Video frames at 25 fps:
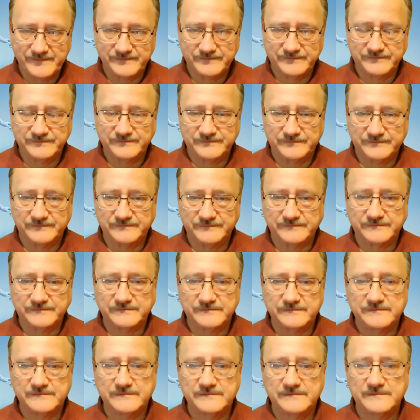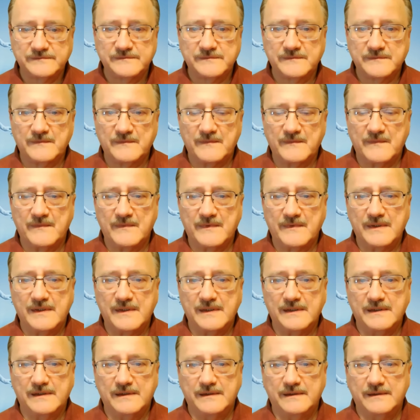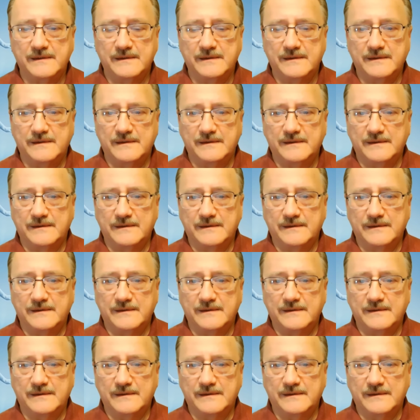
Nobody speaks.